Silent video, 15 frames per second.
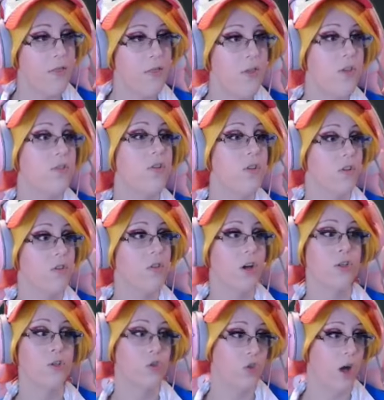This is
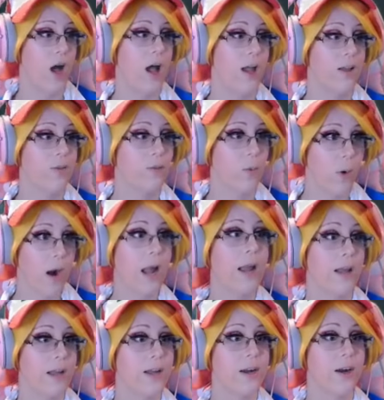the shot right
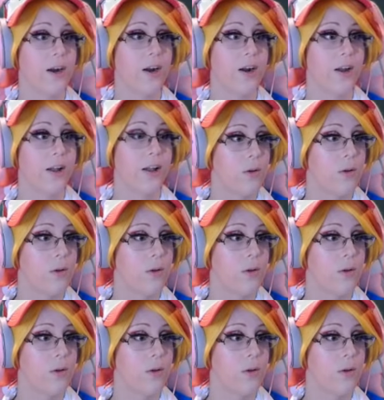here. Nice work.